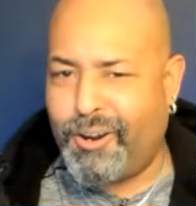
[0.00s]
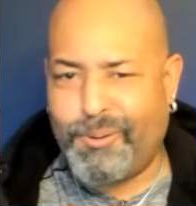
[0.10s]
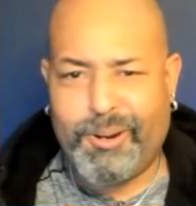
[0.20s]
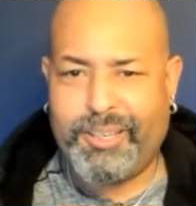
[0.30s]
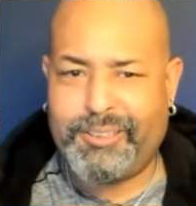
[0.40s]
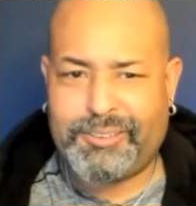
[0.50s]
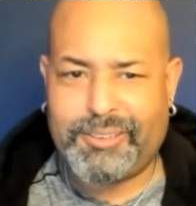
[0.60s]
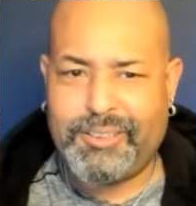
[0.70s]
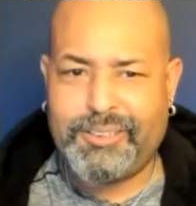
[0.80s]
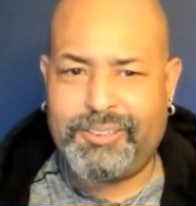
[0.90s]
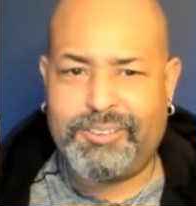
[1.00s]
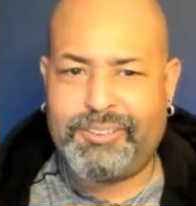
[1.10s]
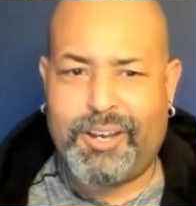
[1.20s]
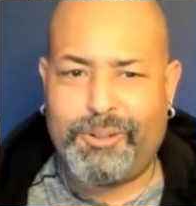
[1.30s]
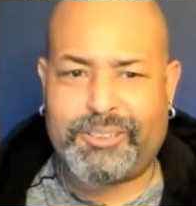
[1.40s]
yeah. Because there's
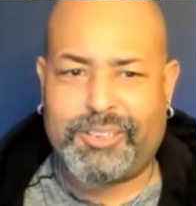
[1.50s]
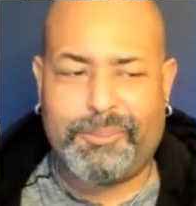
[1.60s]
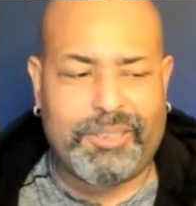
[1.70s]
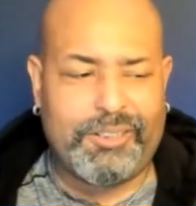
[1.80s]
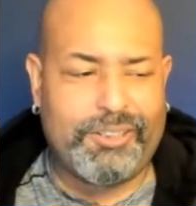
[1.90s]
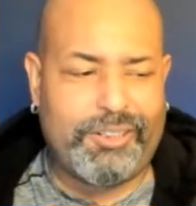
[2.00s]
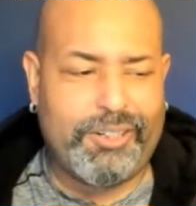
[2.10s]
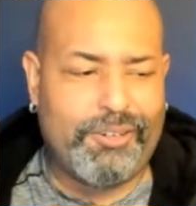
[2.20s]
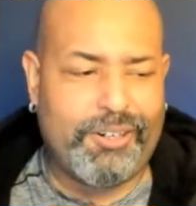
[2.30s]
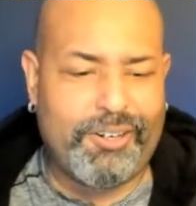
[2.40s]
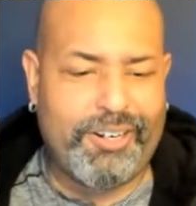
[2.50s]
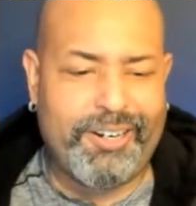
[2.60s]
always something good going on there.